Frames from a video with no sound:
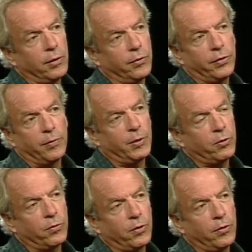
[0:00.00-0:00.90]
You see a
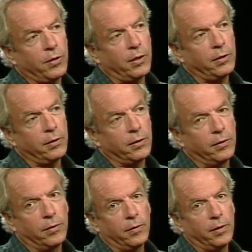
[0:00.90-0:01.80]
picture of George Carlin,
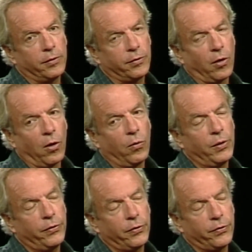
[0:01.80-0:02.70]
know, it's
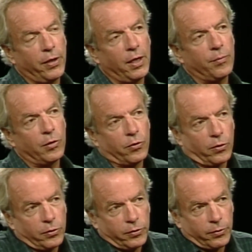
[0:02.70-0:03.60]
always the same. The
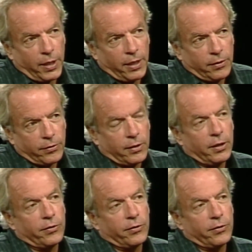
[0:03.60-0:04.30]
shoulders are raised.